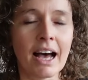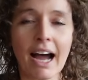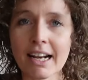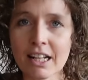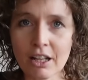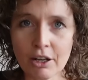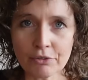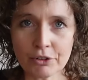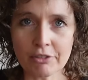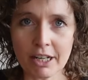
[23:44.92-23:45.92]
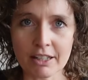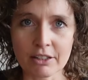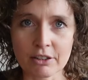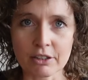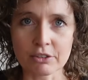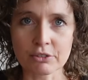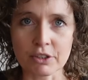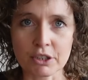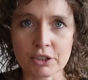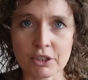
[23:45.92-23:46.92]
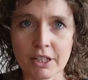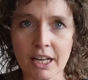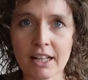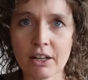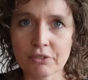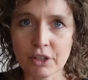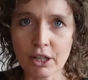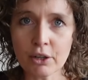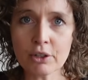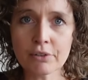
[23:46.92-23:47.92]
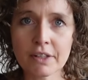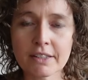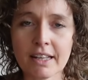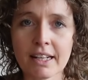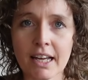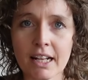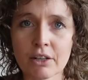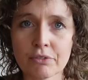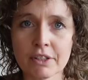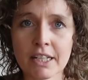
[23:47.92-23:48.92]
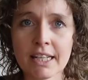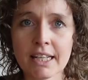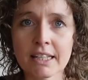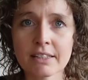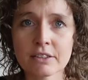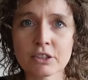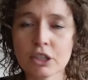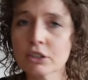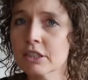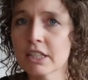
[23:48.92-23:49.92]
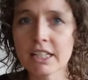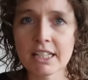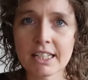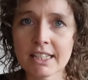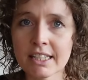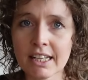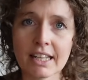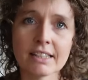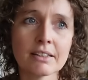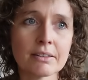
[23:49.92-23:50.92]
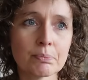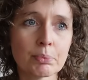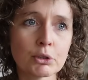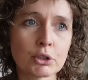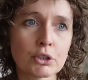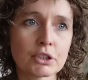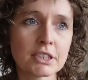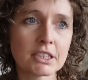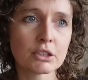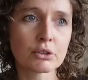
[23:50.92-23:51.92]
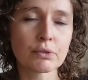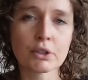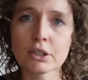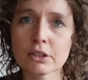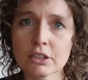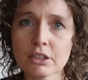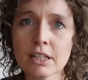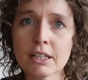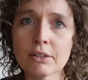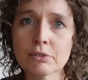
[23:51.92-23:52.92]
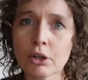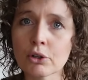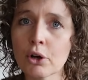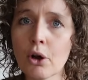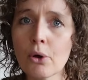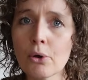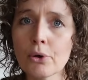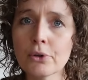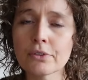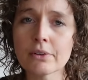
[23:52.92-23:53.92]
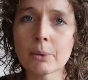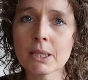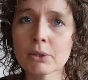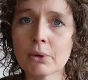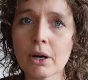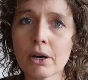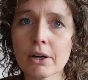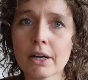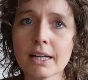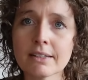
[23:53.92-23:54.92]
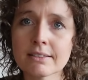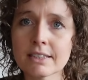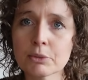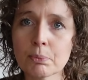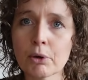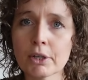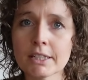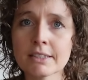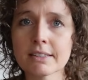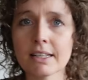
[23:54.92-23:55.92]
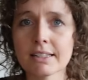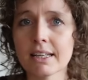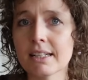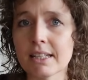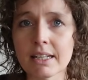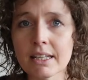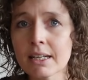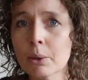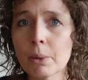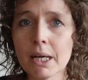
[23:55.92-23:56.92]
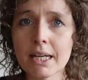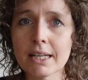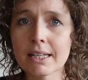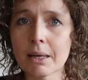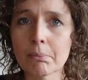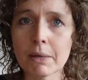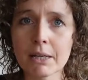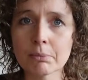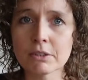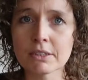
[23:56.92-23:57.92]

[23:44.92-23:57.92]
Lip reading: I love the raglan construction. I love the look of it, and I love knitting it. Just knitting and put your stitches for the sleeves on hold when you are at this point, and then knitting away and pick up the